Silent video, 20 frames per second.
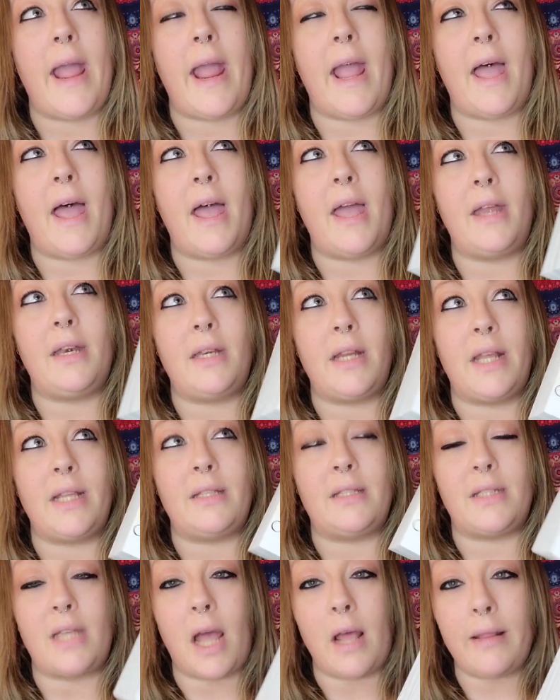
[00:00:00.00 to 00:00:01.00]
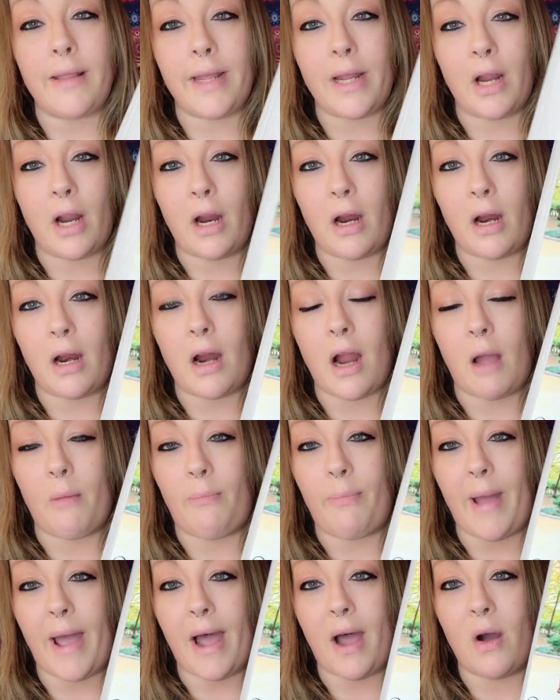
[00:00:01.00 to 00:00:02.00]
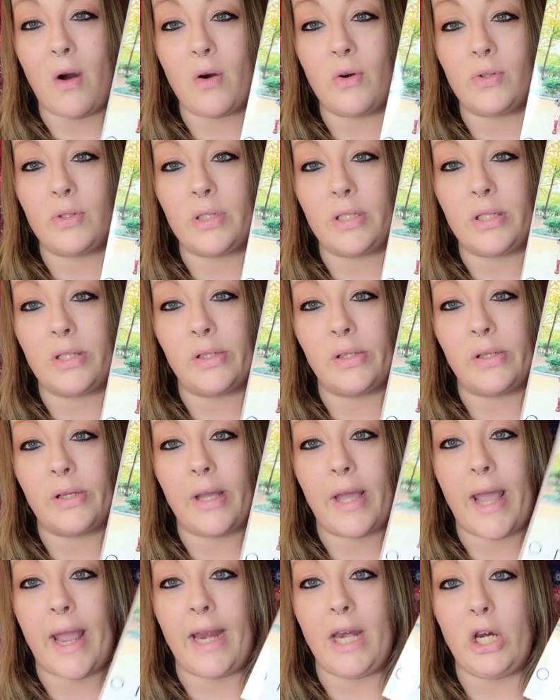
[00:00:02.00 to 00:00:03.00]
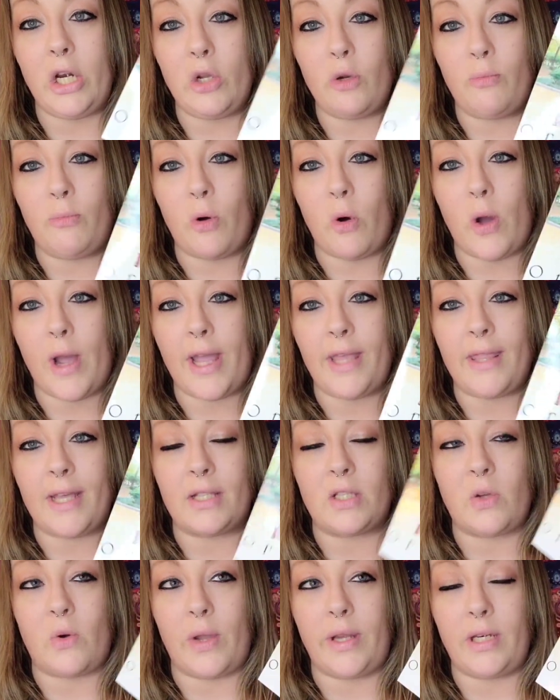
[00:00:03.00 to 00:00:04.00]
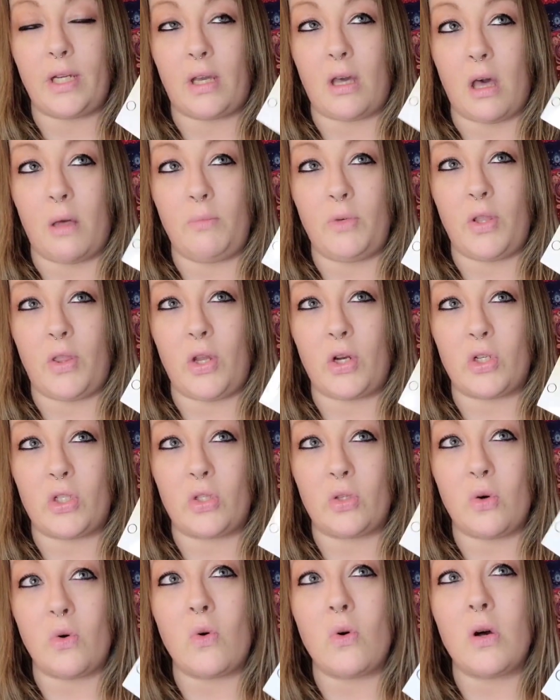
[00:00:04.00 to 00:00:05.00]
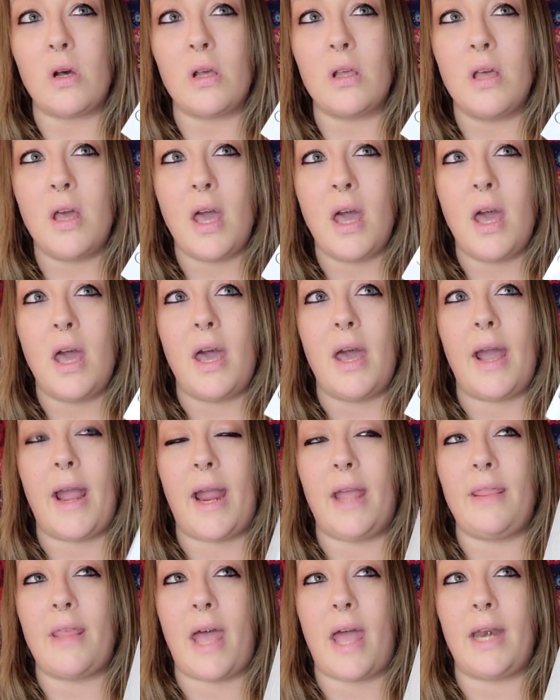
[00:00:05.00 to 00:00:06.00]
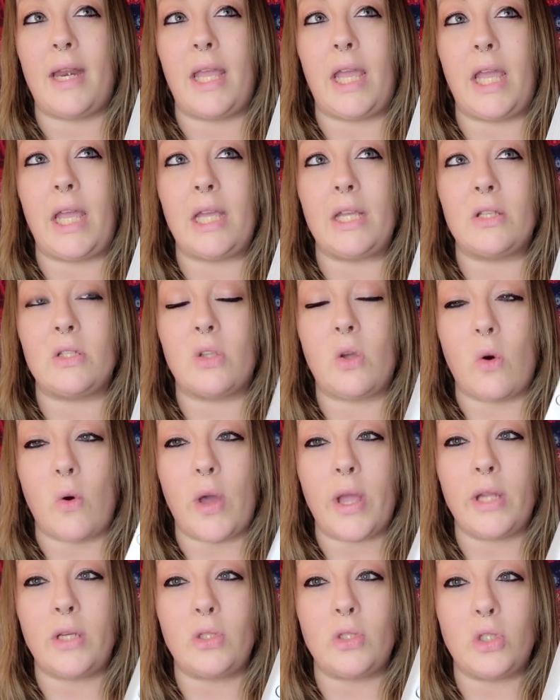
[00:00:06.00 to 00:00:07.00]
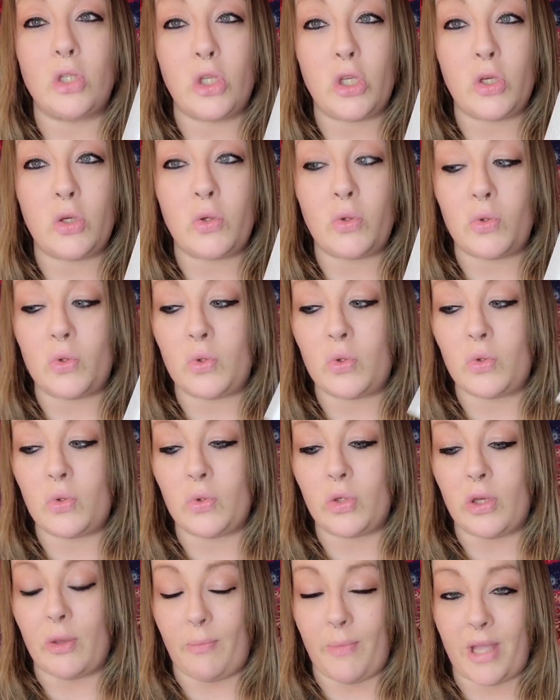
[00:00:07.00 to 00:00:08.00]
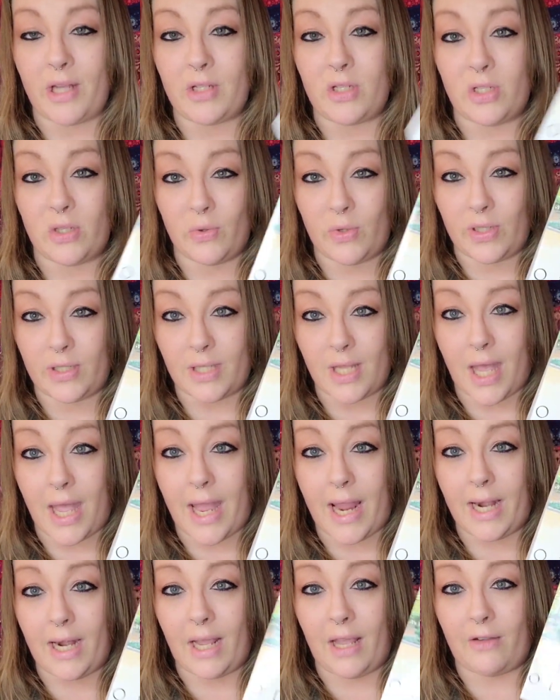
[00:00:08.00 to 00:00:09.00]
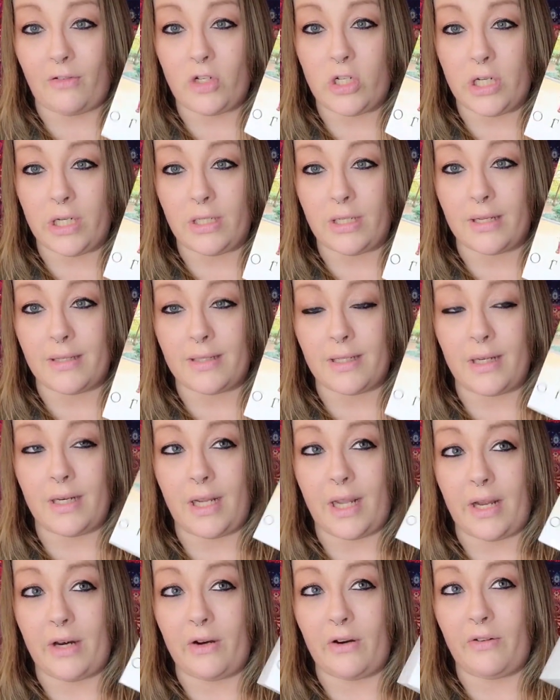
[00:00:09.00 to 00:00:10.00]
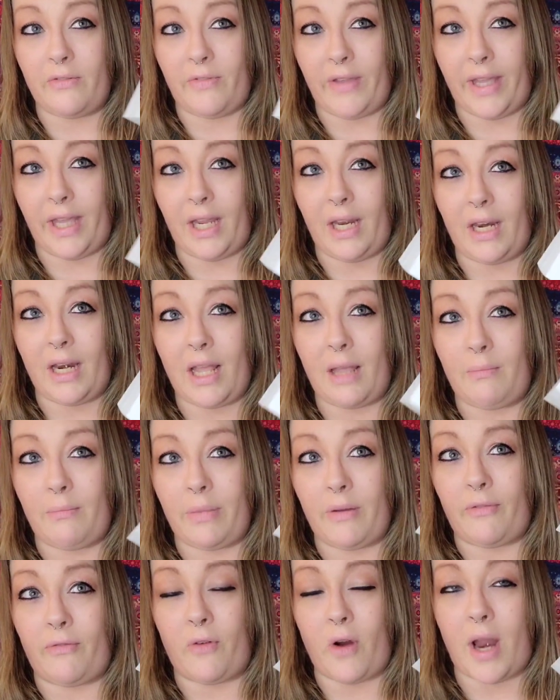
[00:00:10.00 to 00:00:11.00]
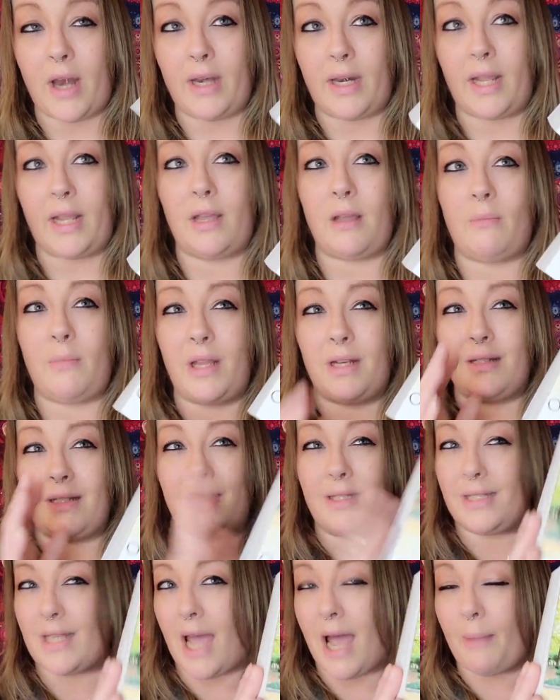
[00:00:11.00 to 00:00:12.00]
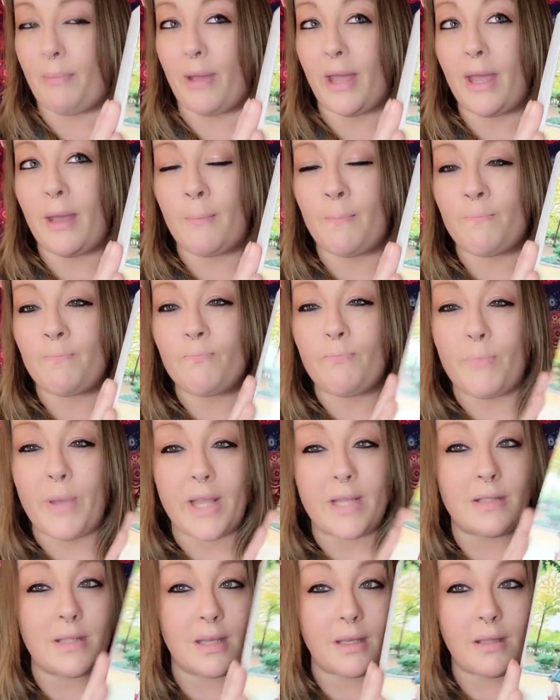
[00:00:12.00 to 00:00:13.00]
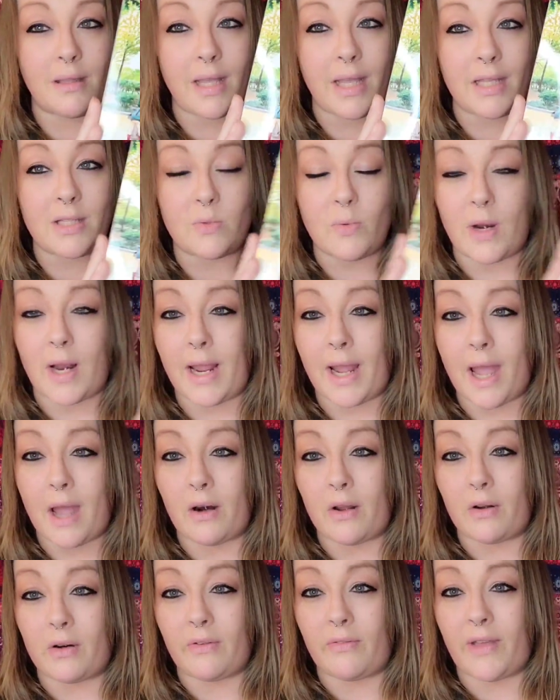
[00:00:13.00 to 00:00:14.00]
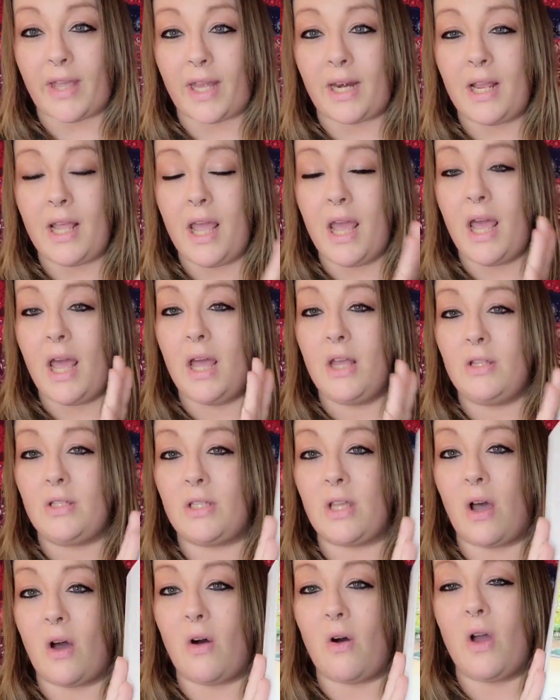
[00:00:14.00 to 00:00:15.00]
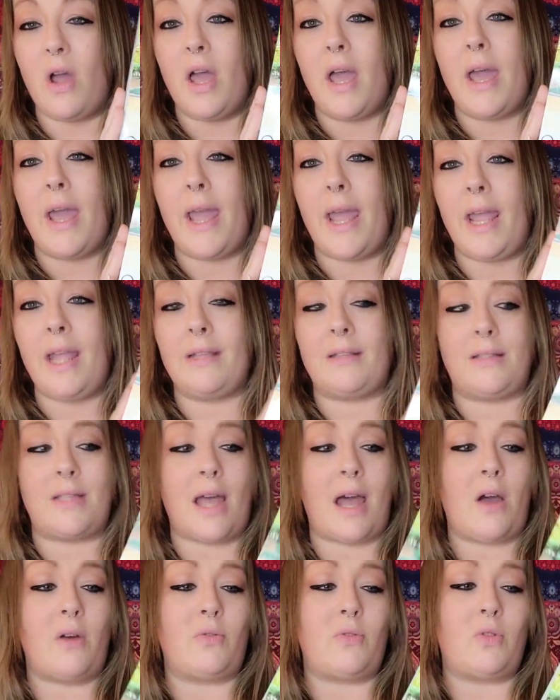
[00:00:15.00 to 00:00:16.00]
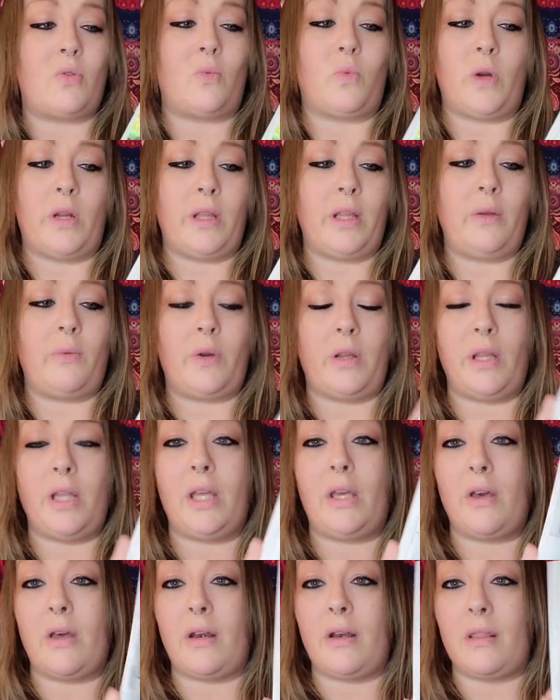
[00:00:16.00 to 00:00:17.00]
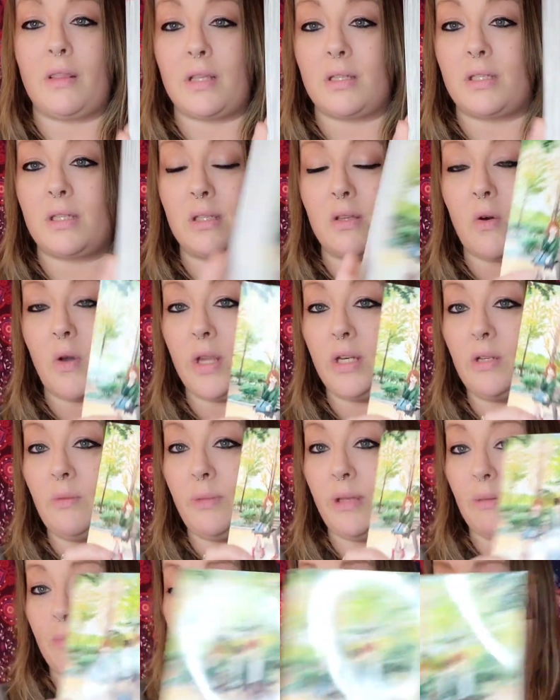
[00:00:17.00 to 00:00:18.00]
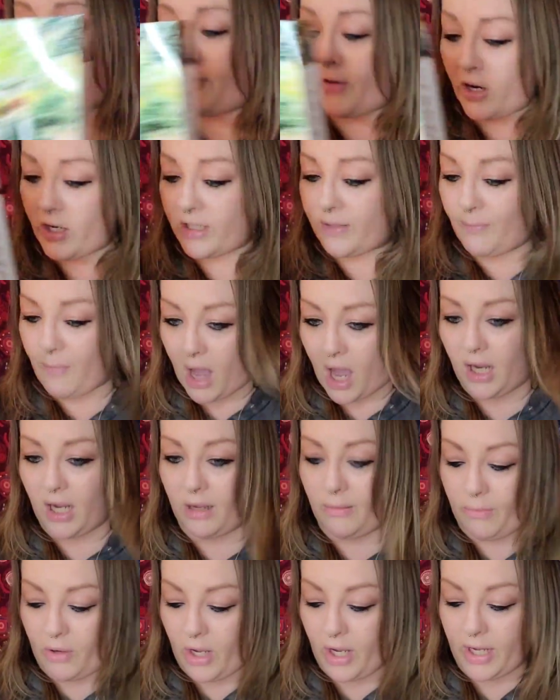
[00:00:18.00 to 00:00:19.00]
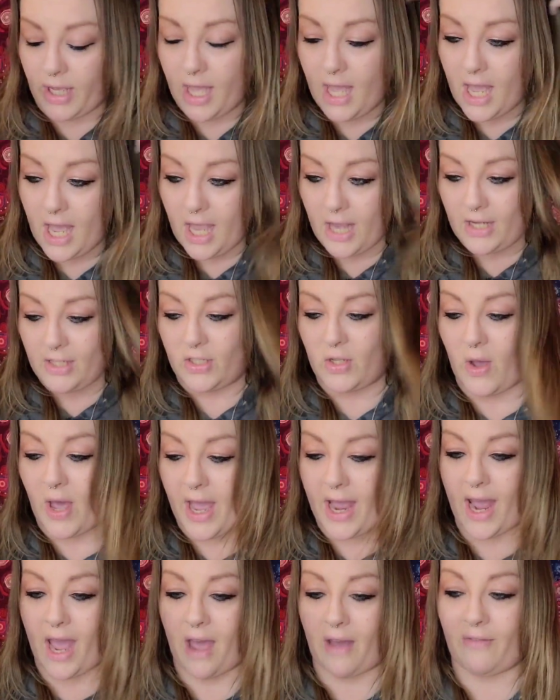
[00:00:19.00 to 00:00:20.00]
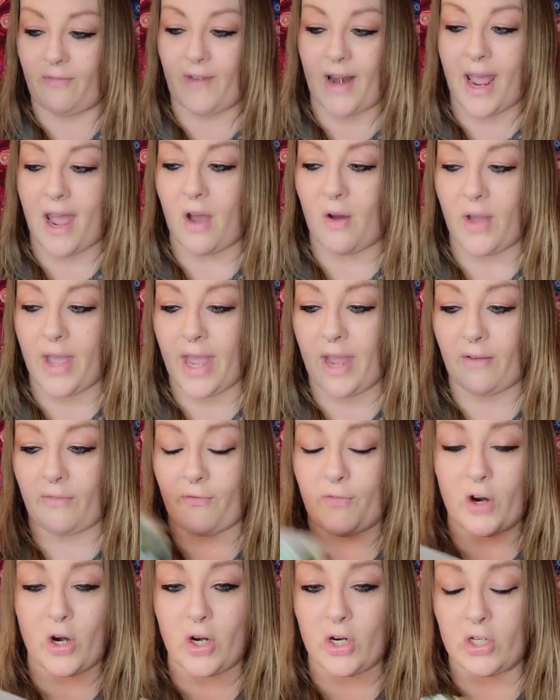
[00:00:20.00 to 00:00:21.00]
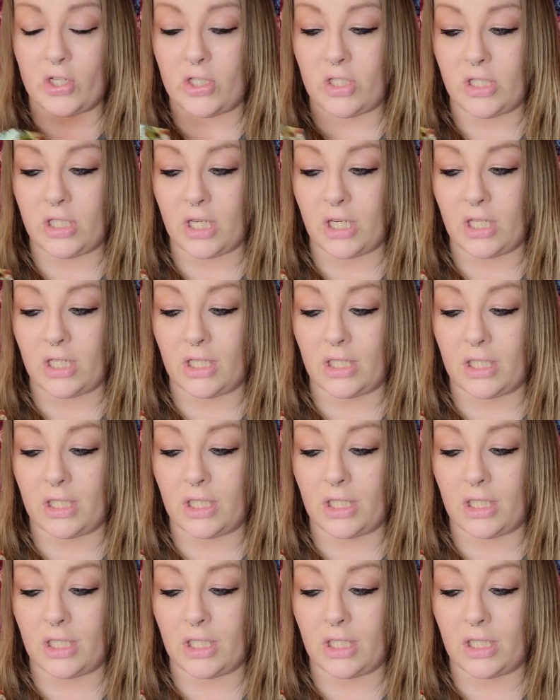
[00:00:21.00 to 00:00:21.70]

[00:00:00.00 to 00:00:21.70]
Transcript: and it's telling her about a new boy that's going to come to their school, and that he is going to commit suicide if she doesn't intervene and befriend him and stop him, basically, is what I got out of it. So it sounds really, really good, and this is going to be my first manga book. So I have now a first